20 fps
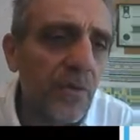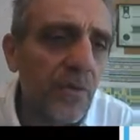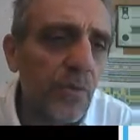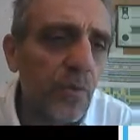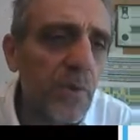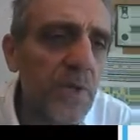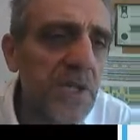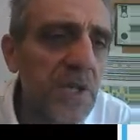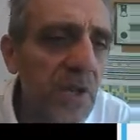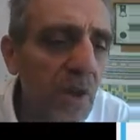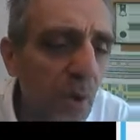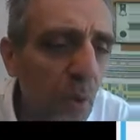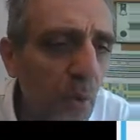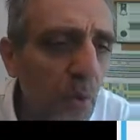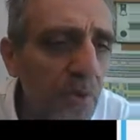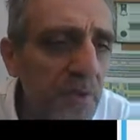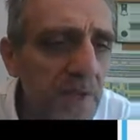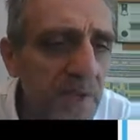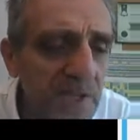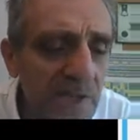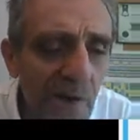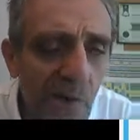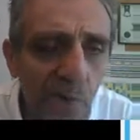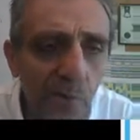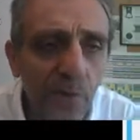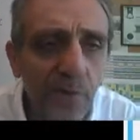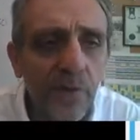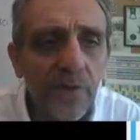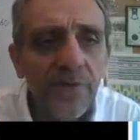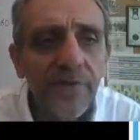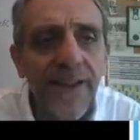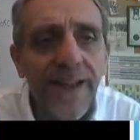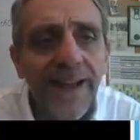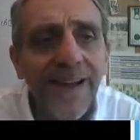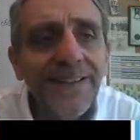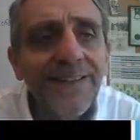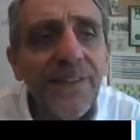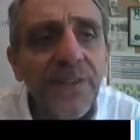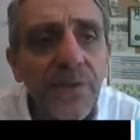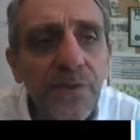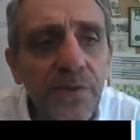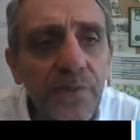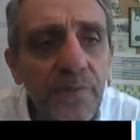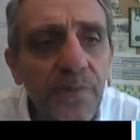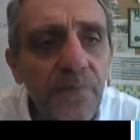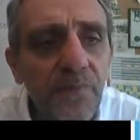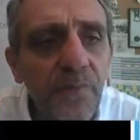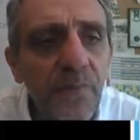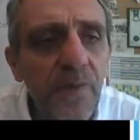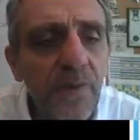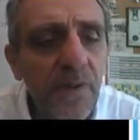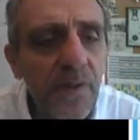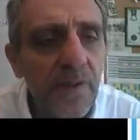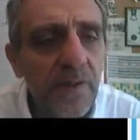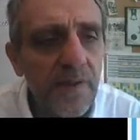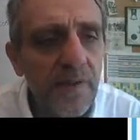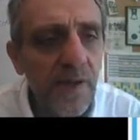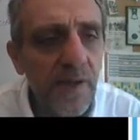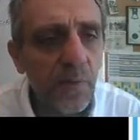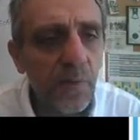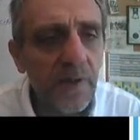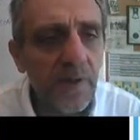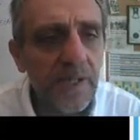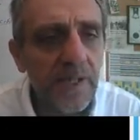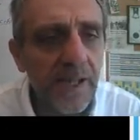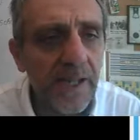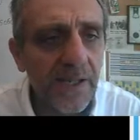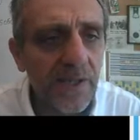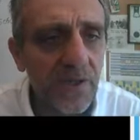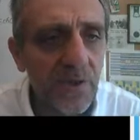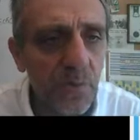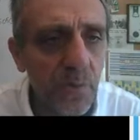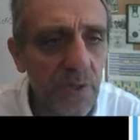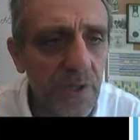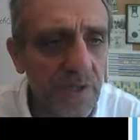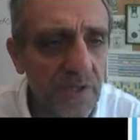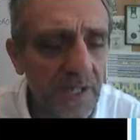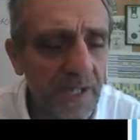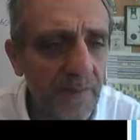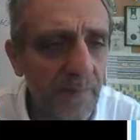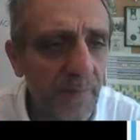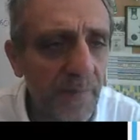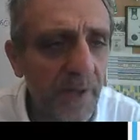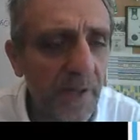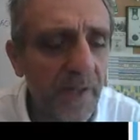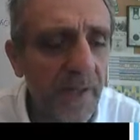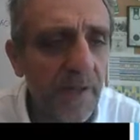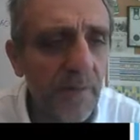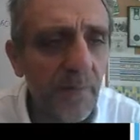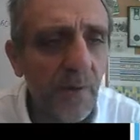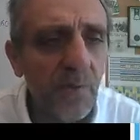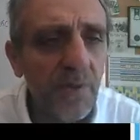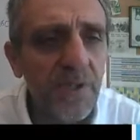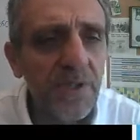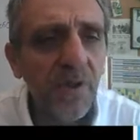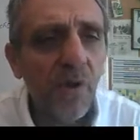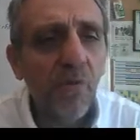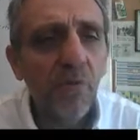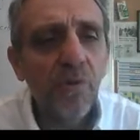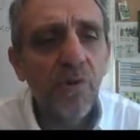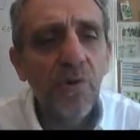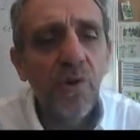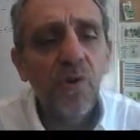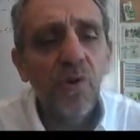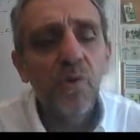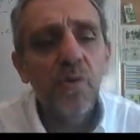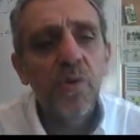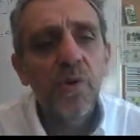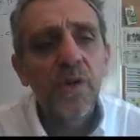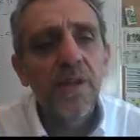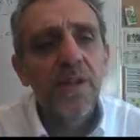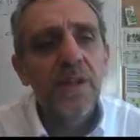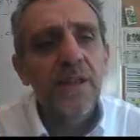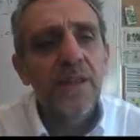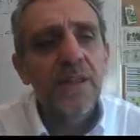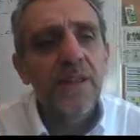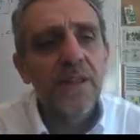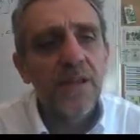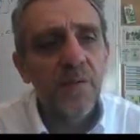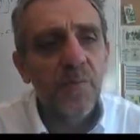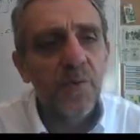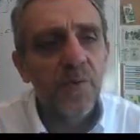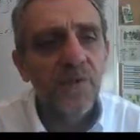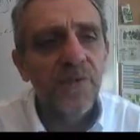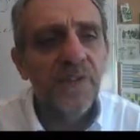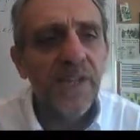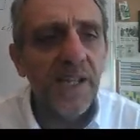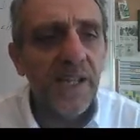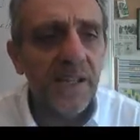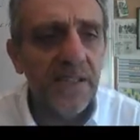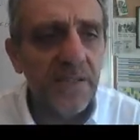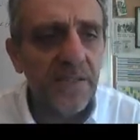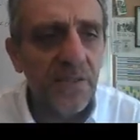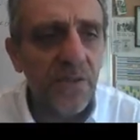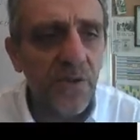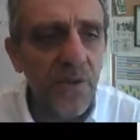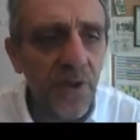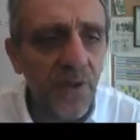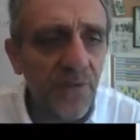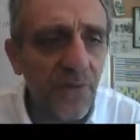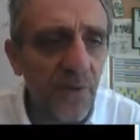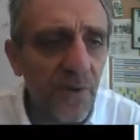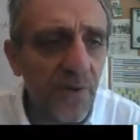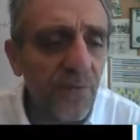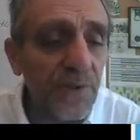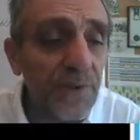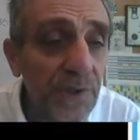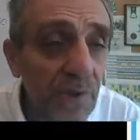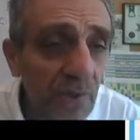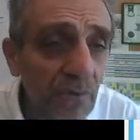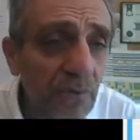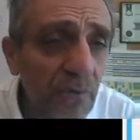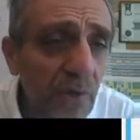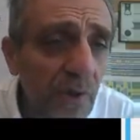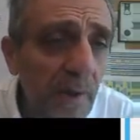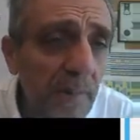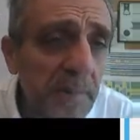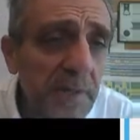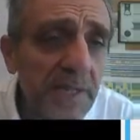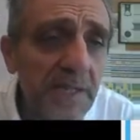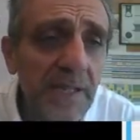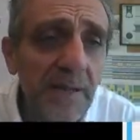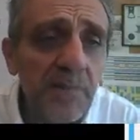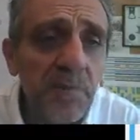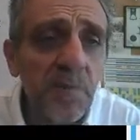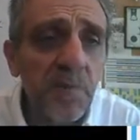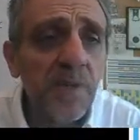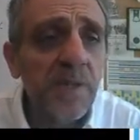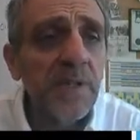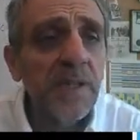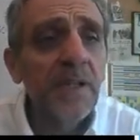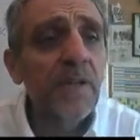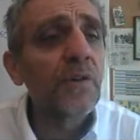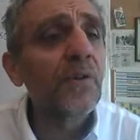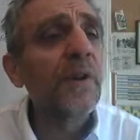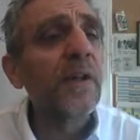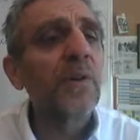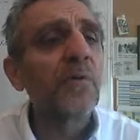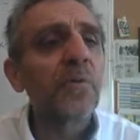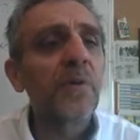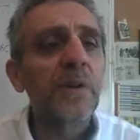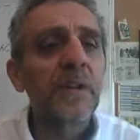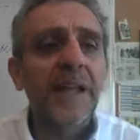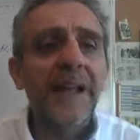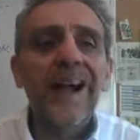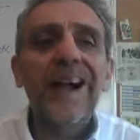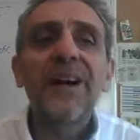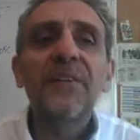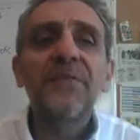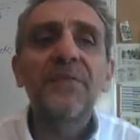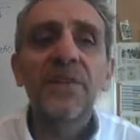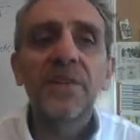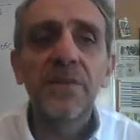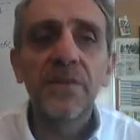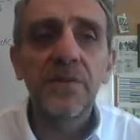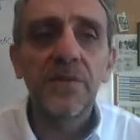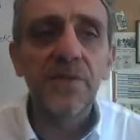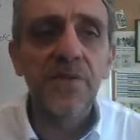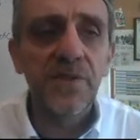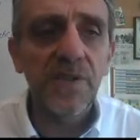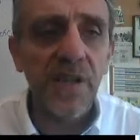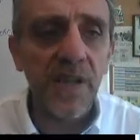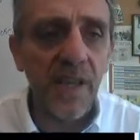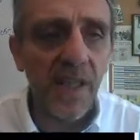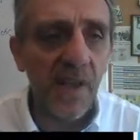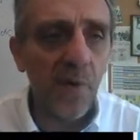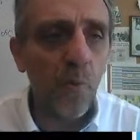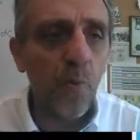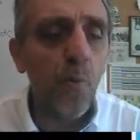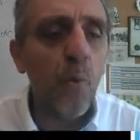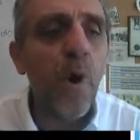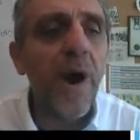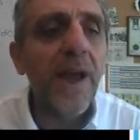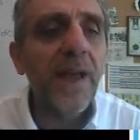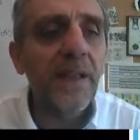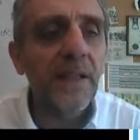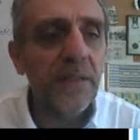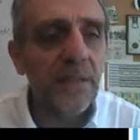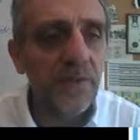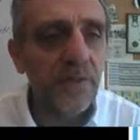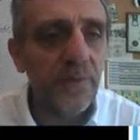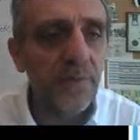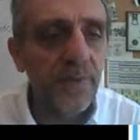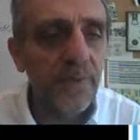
We know the total value that we're going to get to, which is 8 billion, but we don't know the number of days. So therefore, if we don't know how many times we're going to iterate, we're going to have to use a while loop.